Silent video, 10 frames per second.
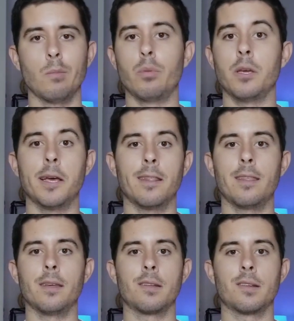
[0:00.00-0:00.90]
be at
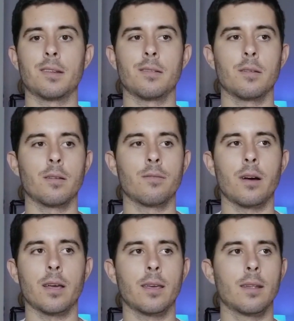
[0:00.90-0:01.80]
this
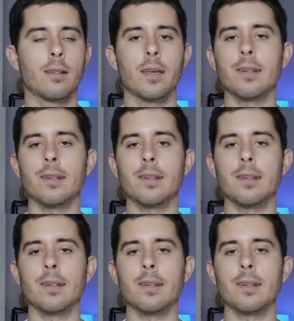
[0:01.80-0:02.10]
fucking